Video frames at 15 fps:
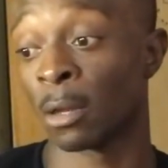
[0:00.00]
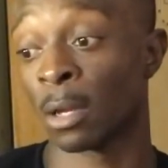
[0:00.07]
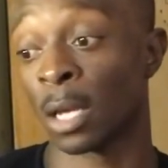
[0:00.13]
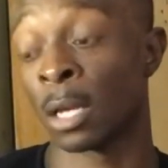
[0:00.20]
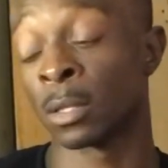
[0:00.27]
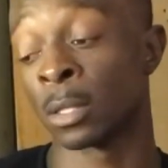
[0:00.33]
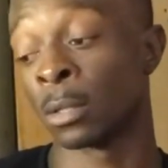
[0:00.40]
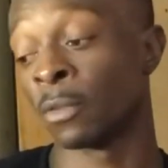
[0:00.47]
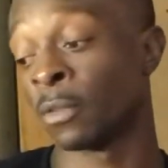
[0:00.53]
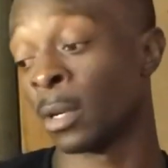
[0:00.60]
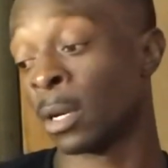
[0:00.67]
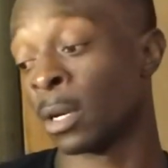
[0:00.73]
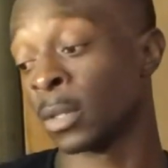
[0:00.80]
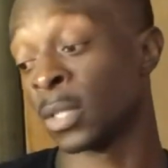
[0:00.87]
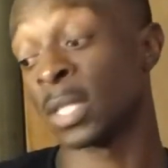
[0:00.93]
As of
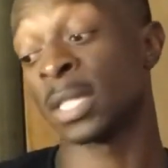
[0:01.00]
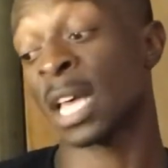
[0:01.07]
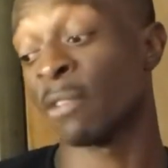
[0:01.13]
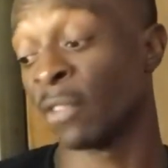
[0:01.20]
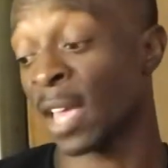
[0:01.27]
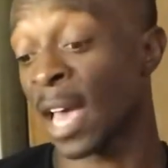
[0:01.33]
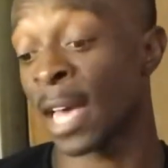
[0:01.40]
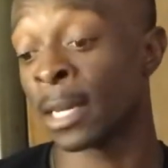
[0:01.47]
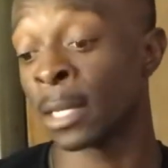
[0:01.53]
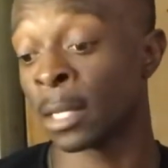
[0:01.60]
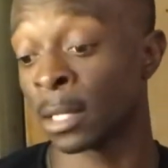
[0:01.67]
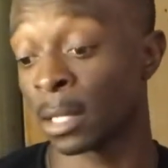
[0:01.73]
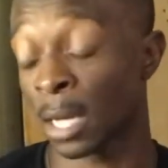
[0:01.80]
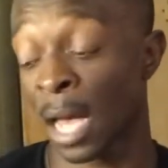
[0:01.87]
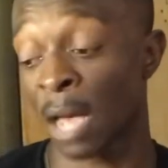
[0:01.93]
since I've gotten it,
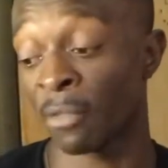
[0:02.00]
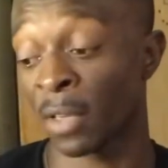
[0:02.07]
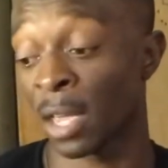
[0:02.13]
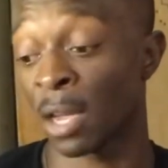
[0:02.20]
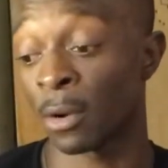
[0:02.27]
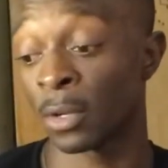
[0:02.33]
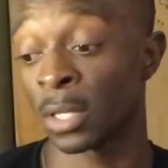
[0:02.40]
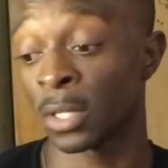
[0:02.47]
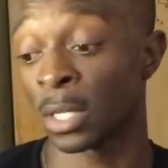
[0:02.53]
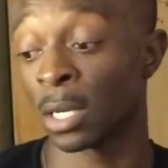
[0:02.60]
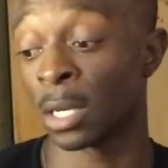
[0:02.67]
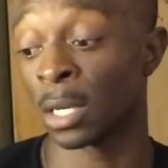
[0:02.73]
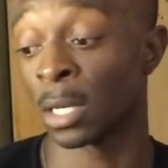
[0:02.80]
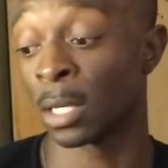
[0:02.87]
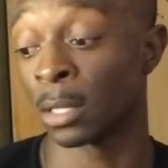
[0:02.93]
I've carried this
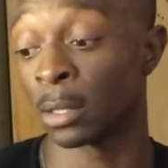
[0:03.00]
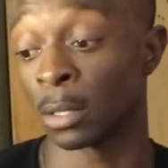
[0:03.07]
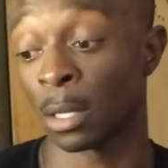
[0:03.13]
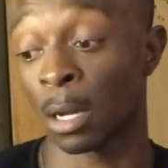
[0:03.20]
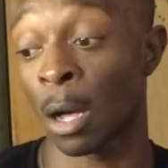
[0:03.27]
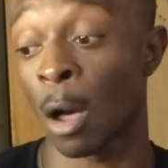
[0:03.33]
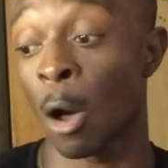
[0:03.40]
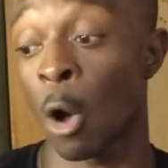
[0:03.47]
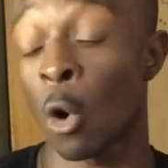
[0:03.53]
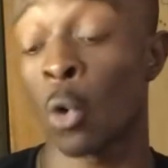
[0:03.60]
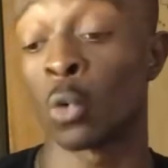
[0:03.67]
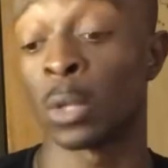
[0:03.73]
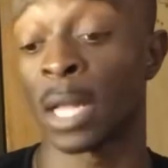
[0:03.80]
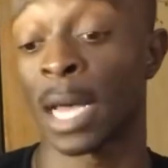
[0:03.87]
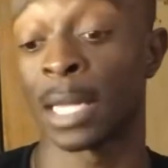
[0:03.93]
gun a
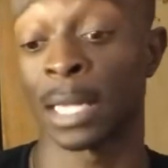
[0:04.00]
whole lot.